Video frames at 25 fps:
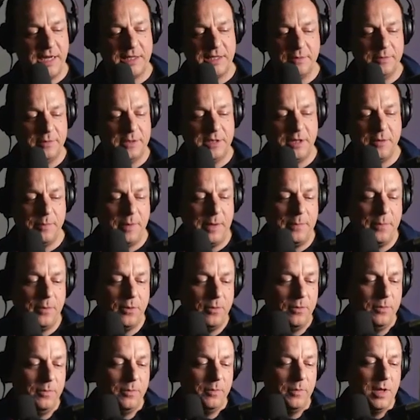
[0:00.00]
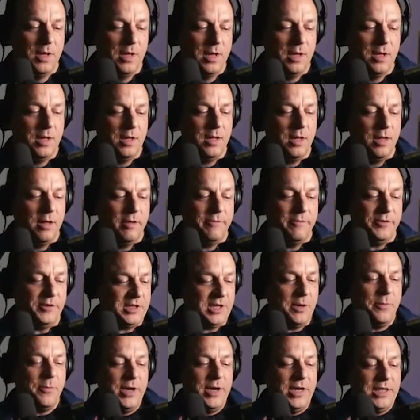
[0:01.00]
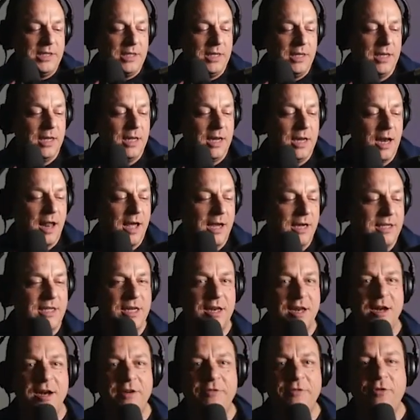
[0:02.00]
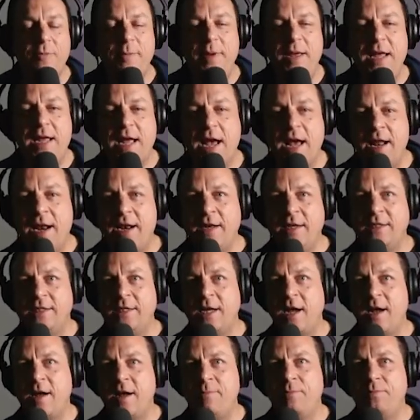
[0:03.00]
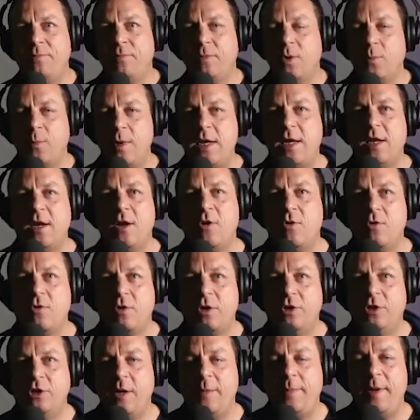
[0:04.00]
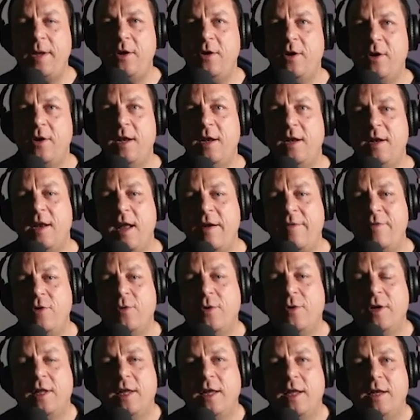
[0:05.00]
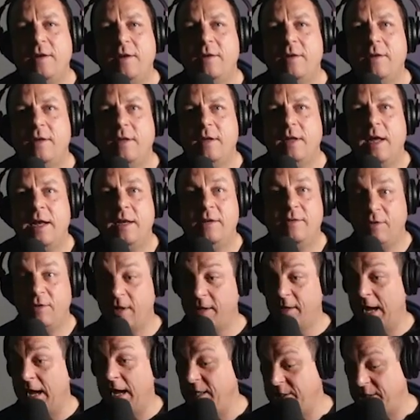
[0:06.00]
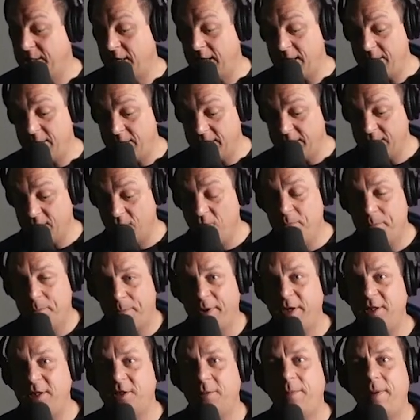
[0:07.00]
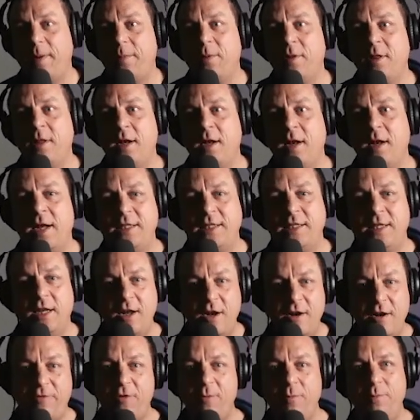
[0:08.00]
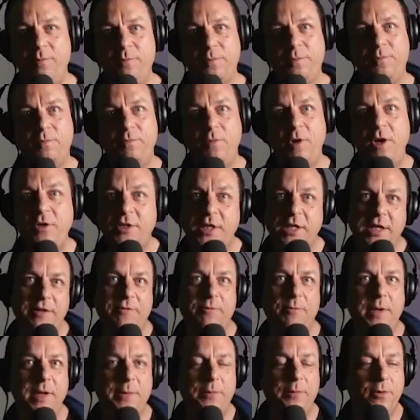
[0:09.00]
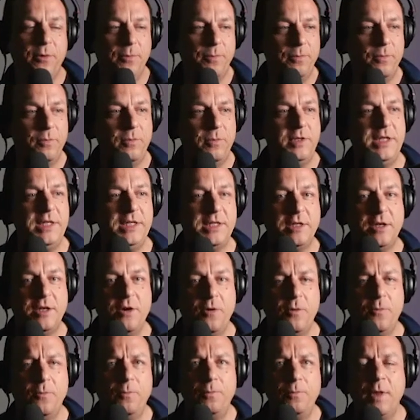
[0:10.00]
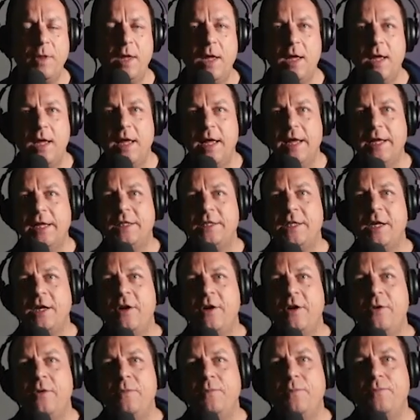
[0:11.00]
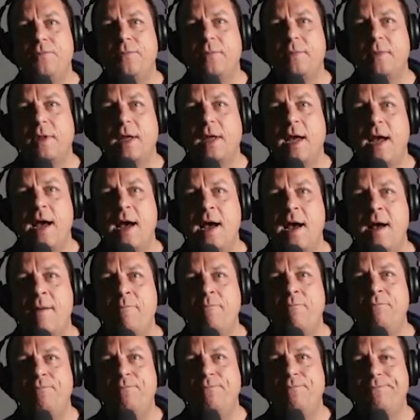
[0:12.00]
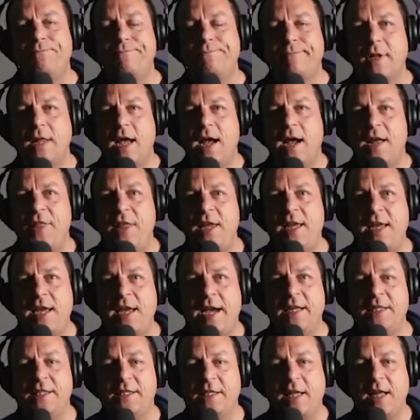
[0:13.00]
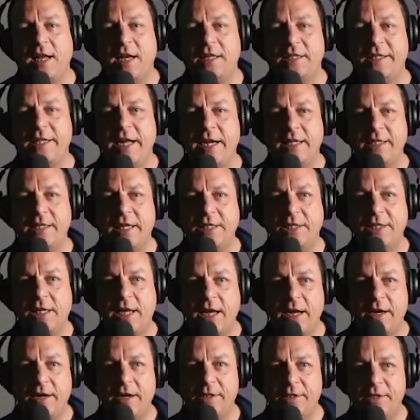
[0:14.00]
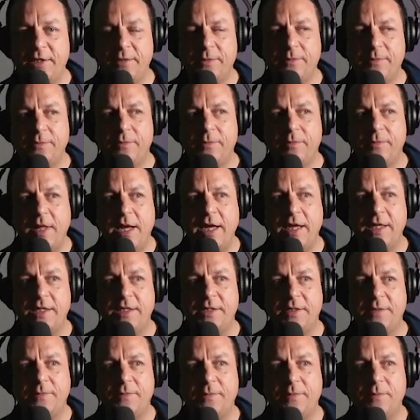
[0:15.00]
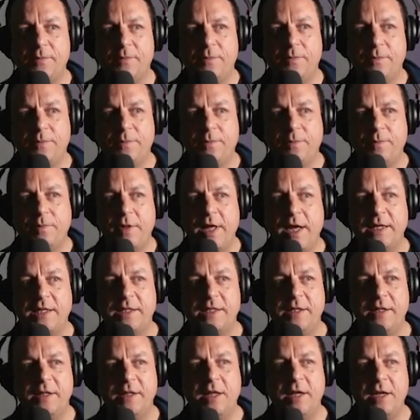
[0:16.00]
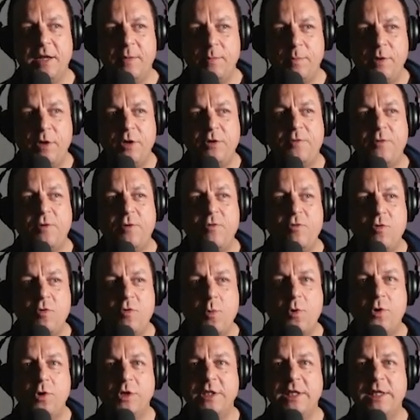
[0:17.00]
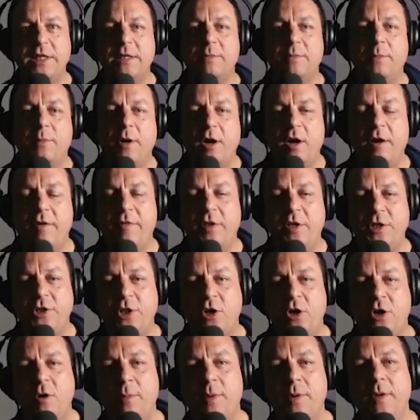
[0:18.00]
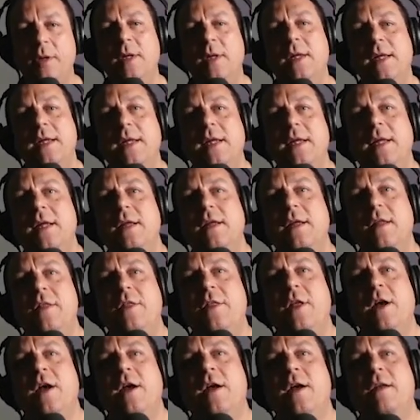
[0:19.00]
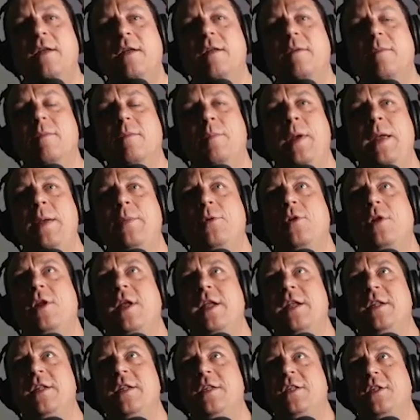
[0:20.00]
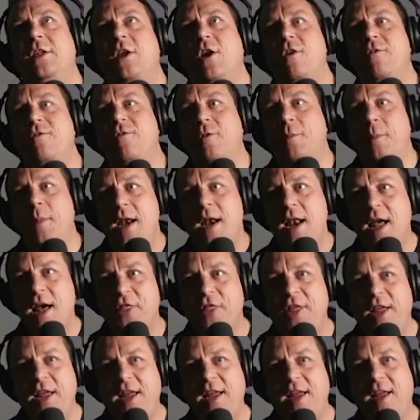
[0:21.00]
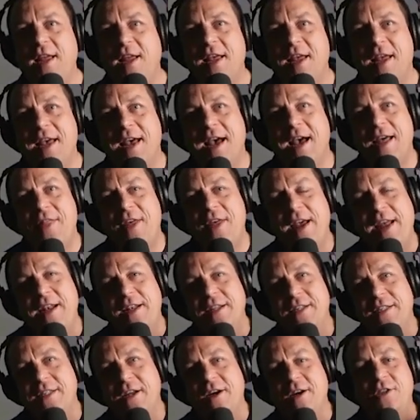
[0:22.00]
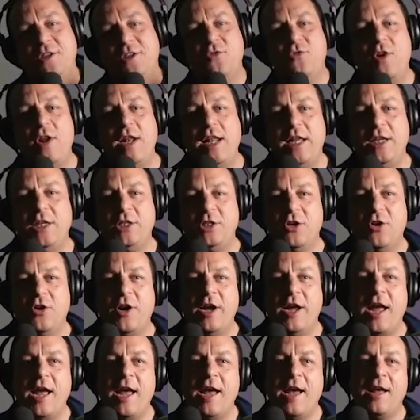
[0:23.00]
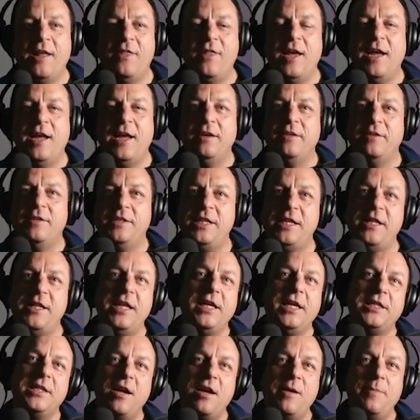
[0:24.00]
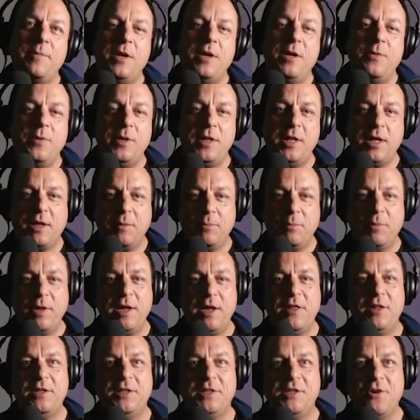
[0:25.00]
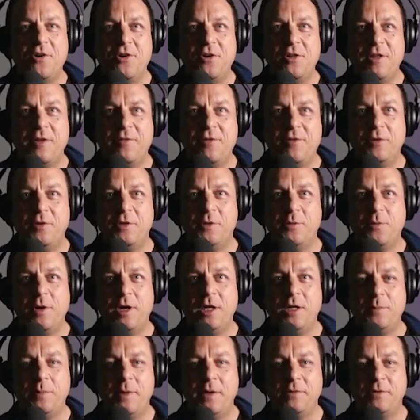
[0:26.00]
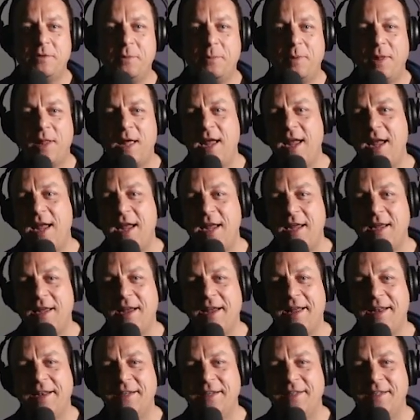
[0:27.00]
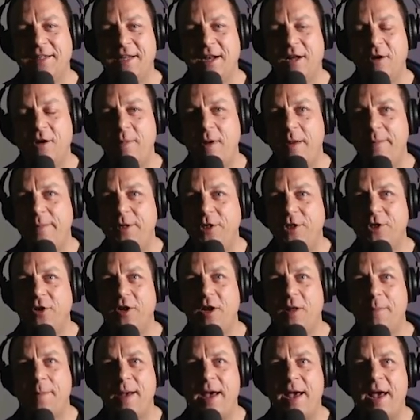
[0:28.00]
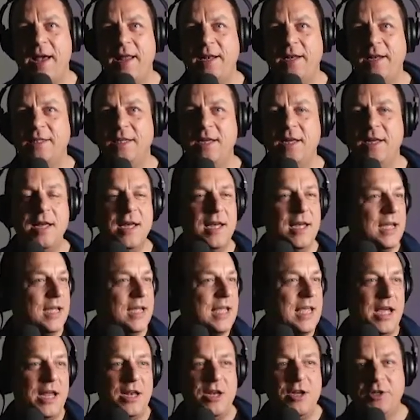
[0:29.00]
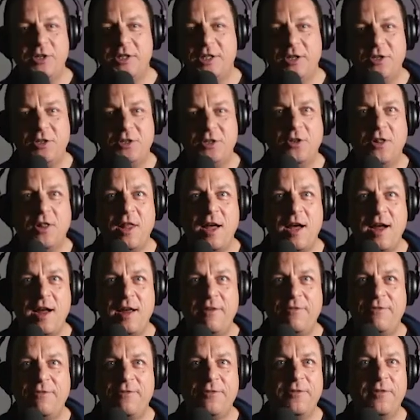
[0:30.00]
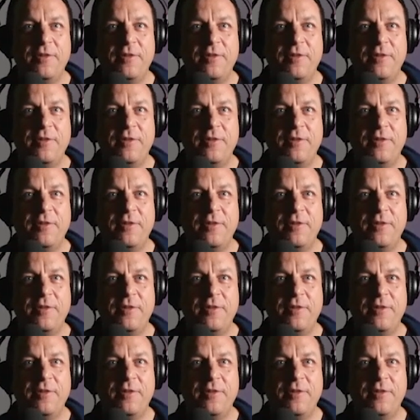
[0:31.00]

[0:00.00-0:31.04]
Some people, for some reason, like to learn from me. And we can all contribute, and everyone can. And actually, there's a whole bunch of people that like to learn from loads of different people, which is cool. Right. So I think as kind of sax educators, that's the beautiful, rewarding part of the job, that people can go from nothing and then start to really enjoy it, and then see the excitement when they can play the song they've always wanted to be able to play, and, you know, maybe join a band, get a new social life,